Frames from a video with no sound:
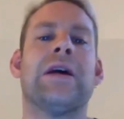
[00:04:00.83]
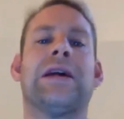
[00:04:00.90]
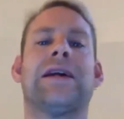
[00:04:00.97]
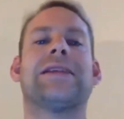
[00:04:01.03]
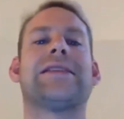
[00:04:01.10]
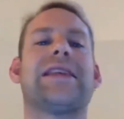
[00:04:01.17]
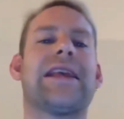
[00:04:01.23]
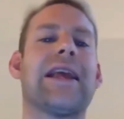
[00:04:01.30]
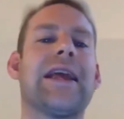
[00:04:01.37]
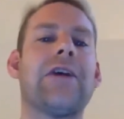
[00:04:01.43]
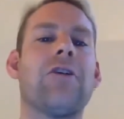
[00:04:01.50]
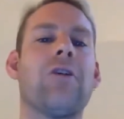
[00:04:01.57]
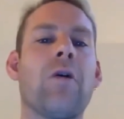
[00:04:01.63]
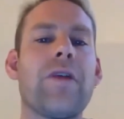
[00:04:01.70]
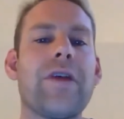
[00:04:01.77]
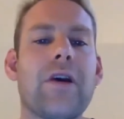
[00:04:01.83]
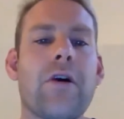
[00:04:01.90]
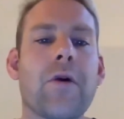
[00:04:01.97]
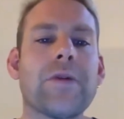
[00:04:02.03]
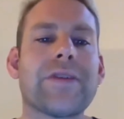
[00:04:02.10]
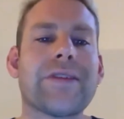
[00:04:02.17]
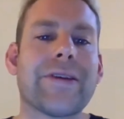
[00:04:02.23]
singing all the
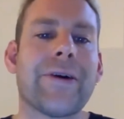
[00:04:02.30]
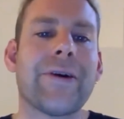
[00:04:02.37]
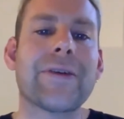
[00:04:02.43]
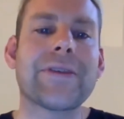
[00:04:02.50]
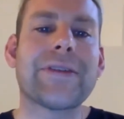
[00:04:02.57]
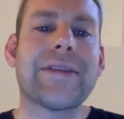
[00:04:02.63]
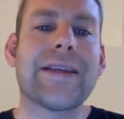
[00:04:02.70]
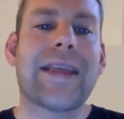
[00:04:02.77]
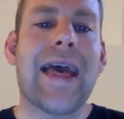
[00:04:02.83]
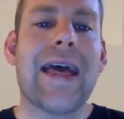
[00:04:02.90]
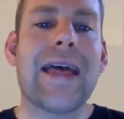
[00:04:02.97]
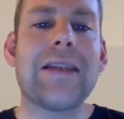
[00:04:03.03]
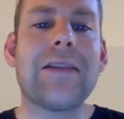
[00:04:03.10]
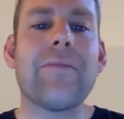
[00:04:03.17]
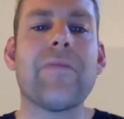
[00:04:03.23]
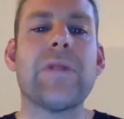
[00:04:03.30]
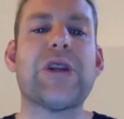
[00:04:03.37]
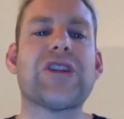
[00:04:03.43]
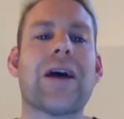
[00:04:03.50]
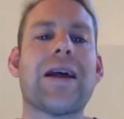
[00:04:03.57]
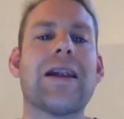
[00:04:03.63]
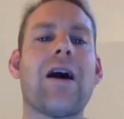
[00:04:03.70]
old songs again,
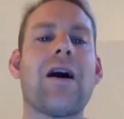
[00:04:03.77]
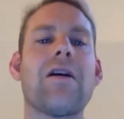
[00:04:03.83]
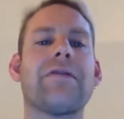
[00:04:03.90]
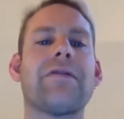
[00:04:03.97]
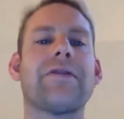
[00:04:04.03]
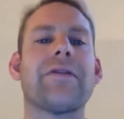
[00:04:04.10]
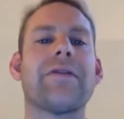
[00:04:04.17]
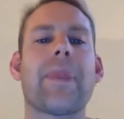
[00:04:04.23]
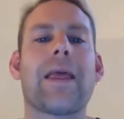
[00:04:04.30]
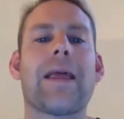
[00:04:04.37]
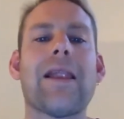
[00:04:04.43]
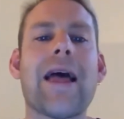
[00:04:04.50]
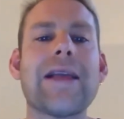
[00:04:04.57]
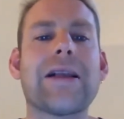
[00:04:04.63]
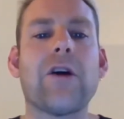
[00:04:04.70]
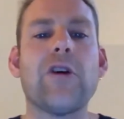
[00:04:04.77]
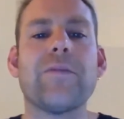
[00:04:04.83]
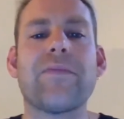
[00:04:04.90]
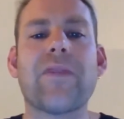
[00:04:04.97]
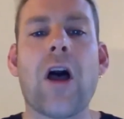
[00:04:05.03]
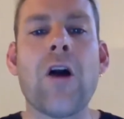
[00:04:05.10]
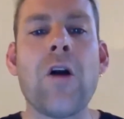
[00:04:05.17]
which I love, like,
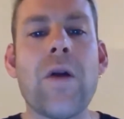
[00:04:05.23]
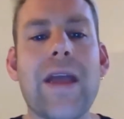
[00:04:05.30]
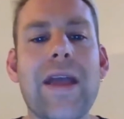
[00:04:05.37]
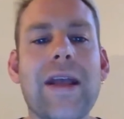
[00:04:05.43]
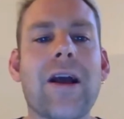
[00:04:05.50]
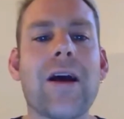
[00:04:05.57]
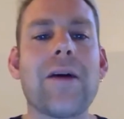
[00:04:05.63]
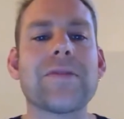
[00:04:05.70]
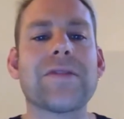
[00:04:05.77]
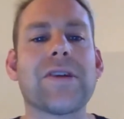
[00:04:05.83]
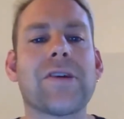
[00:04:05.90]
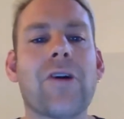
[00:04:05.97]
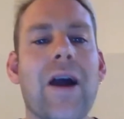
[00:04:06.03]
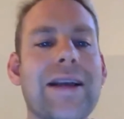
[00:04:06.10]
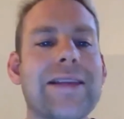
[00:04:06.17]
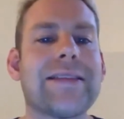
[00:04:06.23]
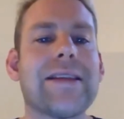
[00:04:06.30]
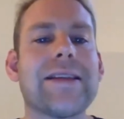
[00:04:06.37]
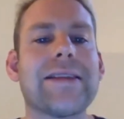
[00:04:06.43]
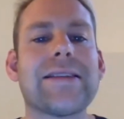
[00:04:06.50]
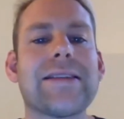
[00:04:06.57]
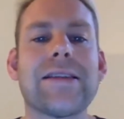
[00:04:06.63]
oh, here comes the
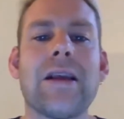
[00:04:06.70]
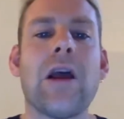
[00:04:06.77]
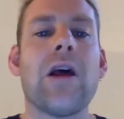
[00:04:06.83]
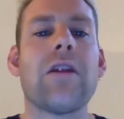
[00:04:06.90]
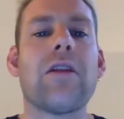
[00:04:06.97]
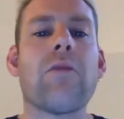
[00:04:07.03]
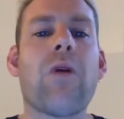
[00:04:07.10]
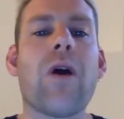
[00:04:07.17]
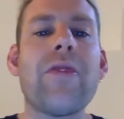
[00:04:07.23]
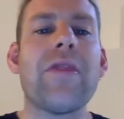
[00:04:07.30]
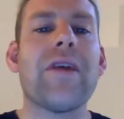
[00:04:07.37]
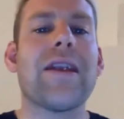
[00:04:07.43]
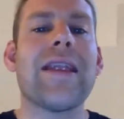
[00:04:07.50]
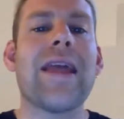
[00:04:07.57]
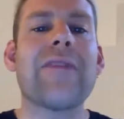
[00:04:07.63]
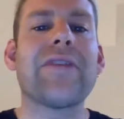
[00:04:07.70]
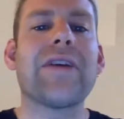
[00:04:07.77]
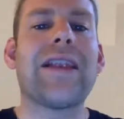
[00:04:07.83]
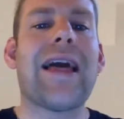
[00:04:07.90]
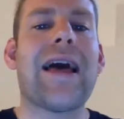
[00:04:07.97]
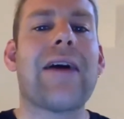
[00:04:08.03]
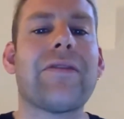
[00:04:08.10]
crisis, the one that never
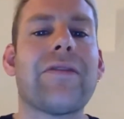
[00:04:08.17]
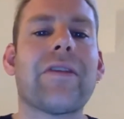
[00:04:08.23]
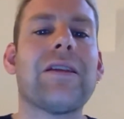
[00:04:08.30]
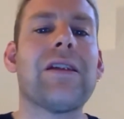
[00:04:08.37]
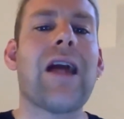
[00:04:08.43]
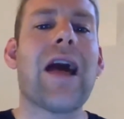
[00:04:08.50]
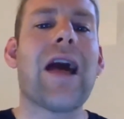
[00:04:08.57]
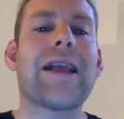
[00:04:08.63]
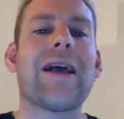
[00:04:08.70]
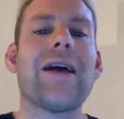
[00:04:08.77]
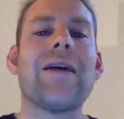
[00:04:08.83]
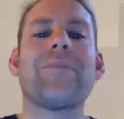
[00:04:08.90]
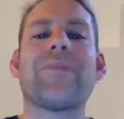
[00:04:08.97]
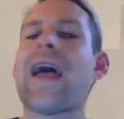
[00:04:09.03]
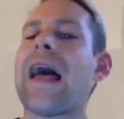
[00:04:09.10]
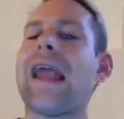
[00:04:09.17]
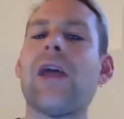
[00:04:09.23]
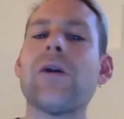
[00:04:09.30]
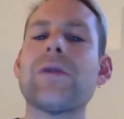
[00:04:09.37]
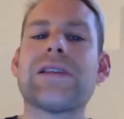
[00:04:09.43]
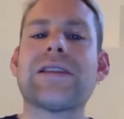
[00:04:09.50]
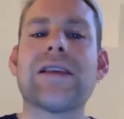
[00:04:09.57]
left, like,
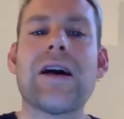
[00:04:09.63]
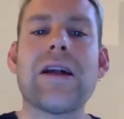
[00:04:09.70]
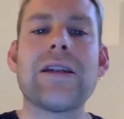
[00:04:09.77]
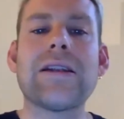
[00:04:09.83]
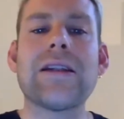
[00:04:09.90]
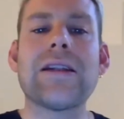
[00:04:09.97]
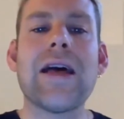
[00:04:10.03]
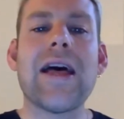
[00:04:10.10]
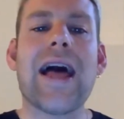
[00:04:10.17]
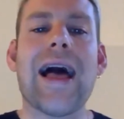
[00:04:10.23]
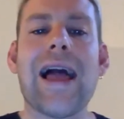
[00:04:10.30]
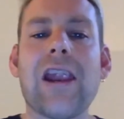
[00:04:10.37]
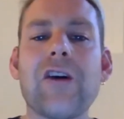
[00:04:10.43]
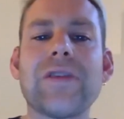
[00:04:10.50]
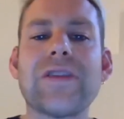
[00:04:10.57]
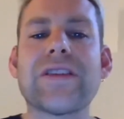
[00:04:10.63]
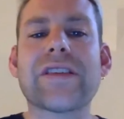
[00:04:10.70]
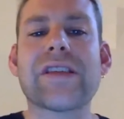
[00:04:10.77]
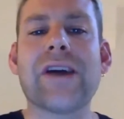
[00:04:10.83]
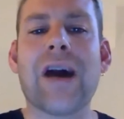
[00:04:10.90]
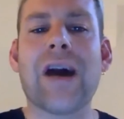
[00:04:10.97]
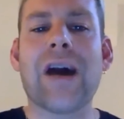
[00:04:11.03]
hello sun, hello
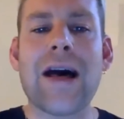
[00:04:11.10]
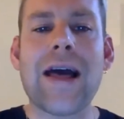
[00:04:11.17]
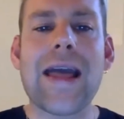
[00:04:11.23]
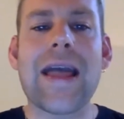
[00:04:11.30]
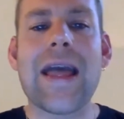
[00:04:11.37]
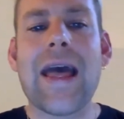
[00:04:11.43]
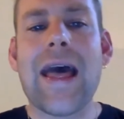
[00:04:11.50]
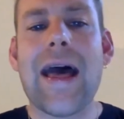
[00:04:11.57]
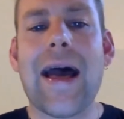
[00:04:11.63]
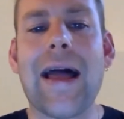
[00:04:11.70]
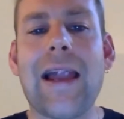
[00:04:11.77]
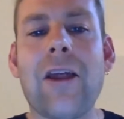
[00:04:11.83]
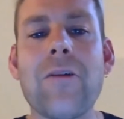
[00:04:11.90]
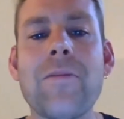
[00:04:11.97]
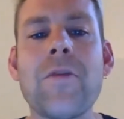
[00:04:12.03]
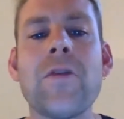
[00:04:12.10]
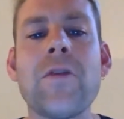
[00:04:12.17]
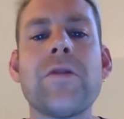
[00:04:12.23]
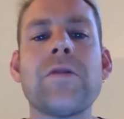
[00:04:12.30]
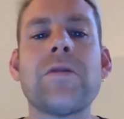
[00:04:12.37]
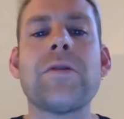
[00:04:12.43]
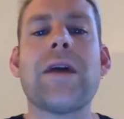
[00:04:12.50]
sky, hello
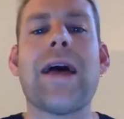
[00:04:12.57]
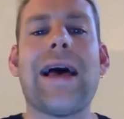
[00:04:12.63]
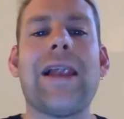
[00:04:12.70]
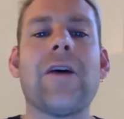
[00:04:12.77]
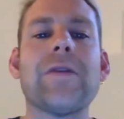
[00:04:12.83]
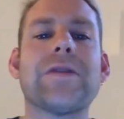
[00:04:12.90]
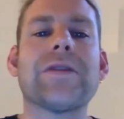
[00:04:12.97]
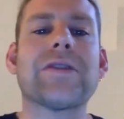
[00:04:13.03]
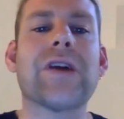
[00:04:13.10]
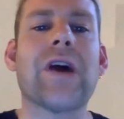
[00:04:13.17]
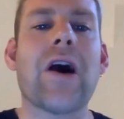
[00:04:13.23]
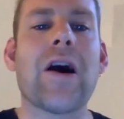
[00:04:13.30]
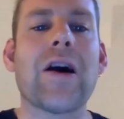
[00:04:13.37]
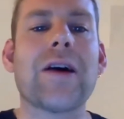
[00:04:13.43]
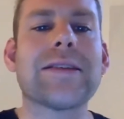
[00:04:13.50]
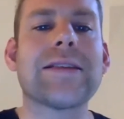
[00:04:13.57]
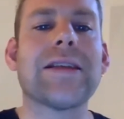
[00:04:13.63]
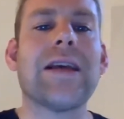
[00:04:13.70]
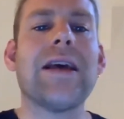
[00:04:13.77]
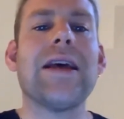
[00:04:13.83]
moon, hello stars.